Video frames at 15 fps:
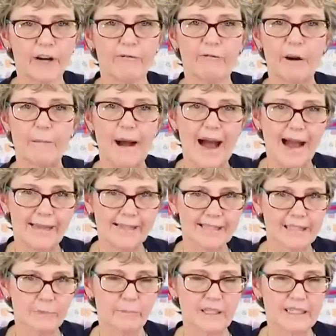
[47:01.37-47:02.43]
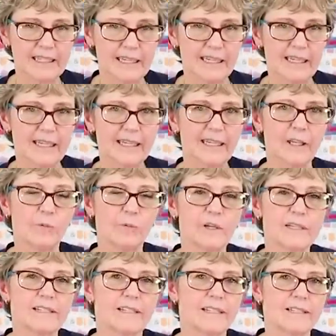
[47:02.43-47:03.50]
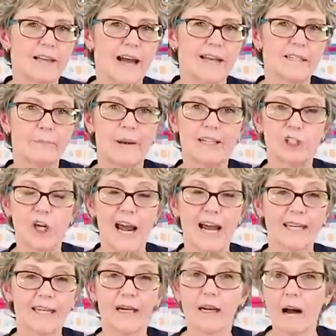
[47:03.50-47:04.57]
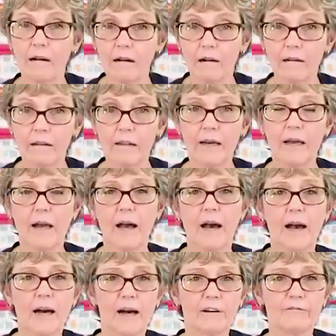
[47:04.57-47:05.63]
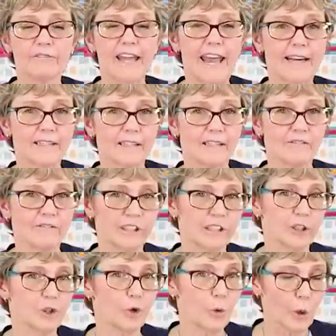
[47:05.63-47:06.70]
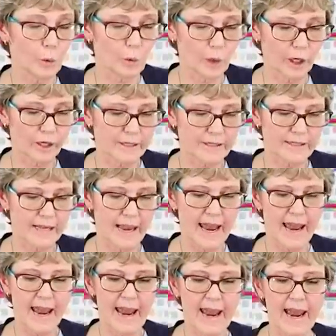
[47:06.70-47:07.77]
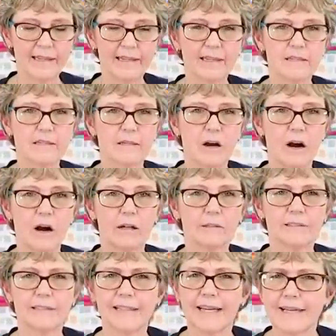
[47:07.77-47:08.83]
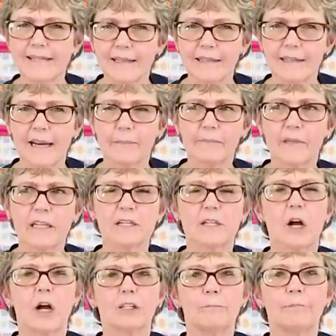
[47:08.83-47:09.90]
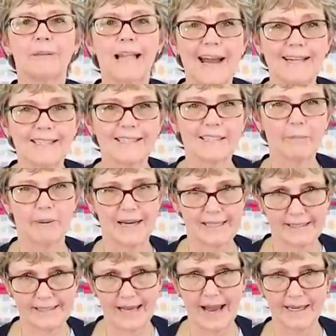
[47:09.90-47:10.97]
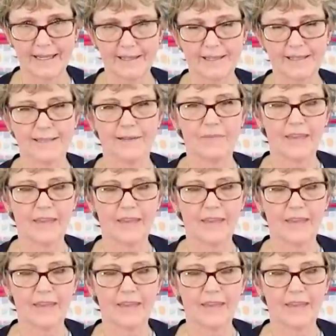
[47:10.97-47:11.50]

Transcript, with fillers: from Island Batik. It was designed by Jackie Kunkel of Canton Village Quiltworks, and it's called, did I say the name? It's called Blinded by Science.